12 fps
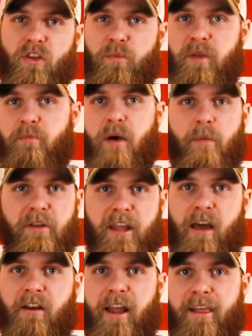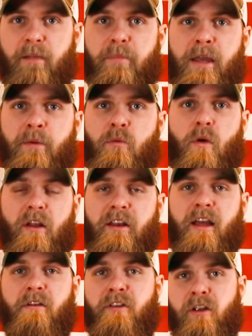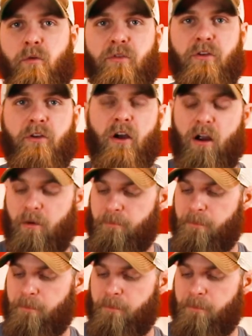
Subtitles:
to be Bubba down in Alabama running down deer with your car.